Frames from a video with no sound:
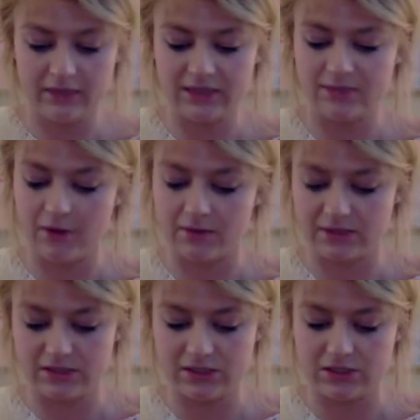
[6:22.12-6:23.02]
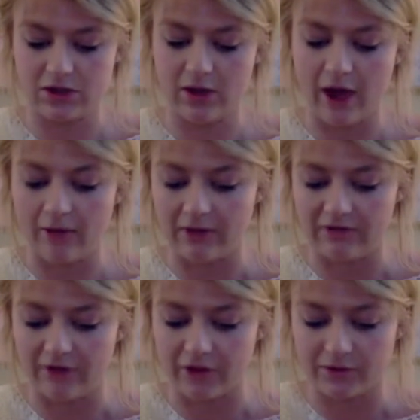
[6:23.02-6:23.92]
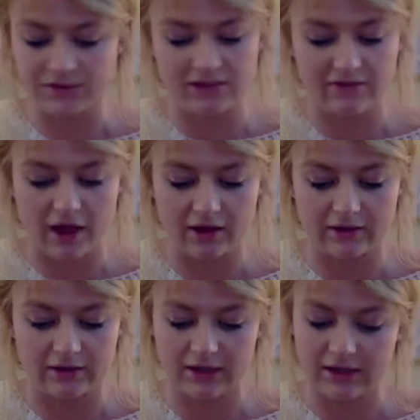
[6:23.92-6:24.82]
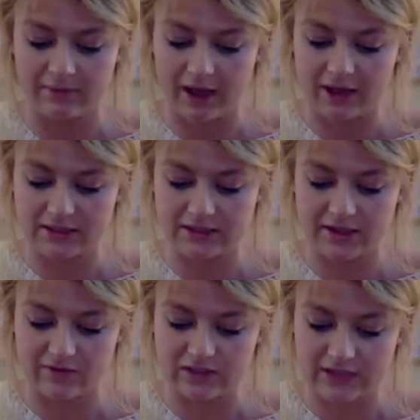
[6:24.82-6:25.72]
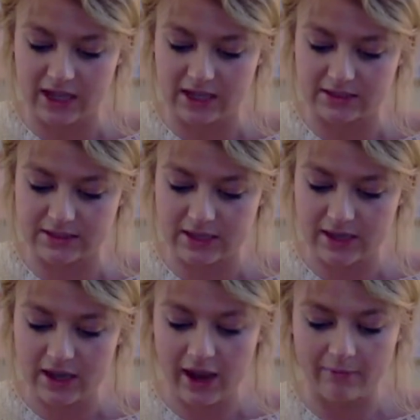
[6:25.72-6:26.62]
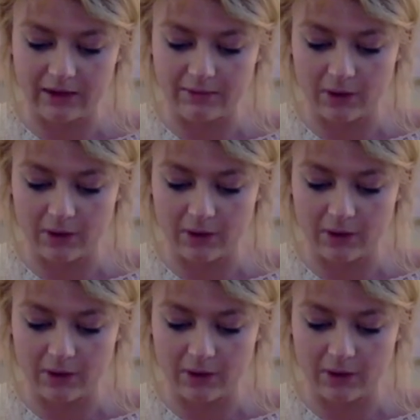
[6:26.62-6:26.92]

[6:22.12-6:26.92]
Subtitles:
small businesses know how many followers they've gotten in the past 7 days, how many